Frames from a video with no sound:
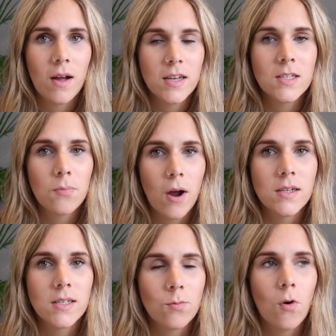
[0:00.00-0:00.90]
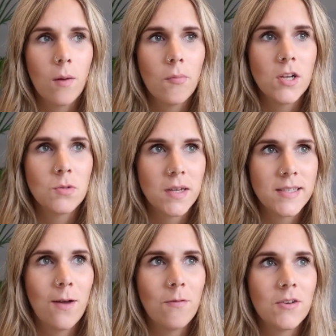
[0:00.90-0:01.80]
I need to practice what I preach
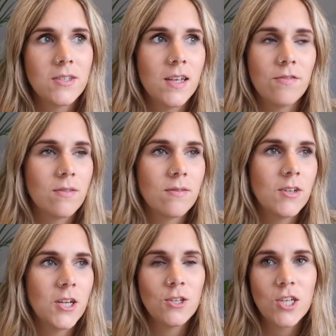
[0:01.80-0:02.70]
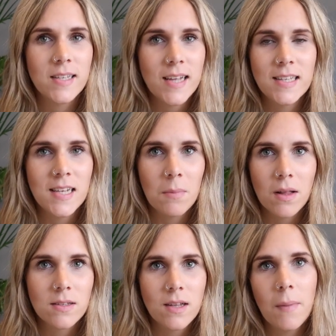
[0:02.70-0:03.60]
myself, because even, you know, Jet's 18
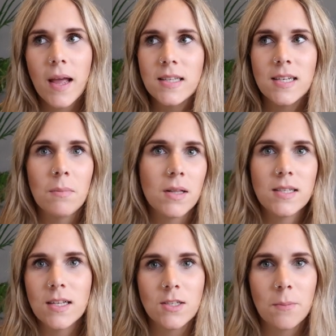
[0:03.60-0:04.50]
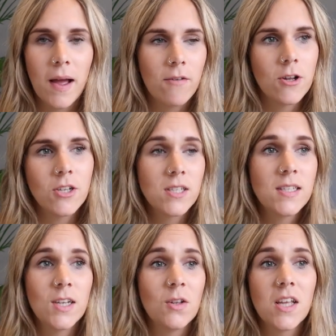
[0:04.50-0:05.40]
months, I'm 18 months into parenthood, and
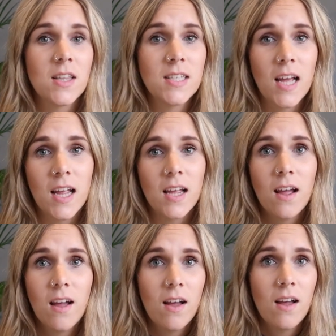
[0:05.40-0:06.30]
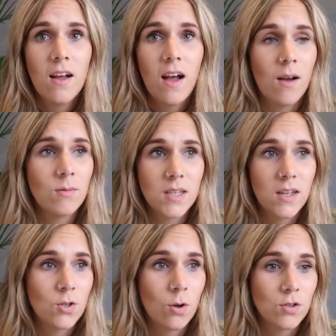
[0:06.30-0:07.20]
still the other day I was
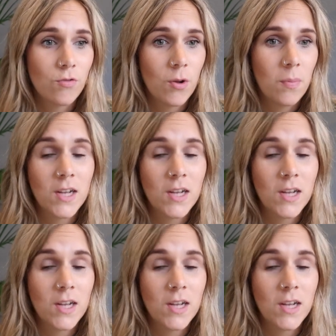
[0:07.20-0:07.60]
at a tots group.